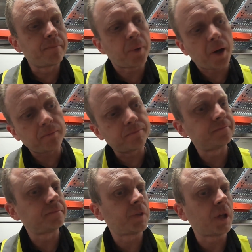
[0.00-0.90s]
but
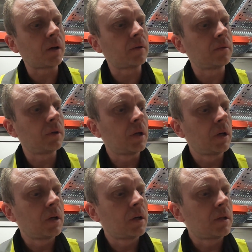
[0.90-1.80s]
you know,
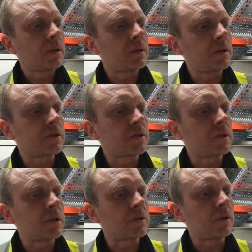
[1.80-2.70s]
there's
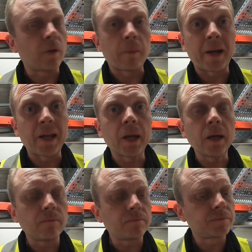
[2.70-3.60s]
not the money in it.
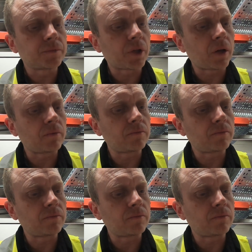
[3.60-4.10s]
So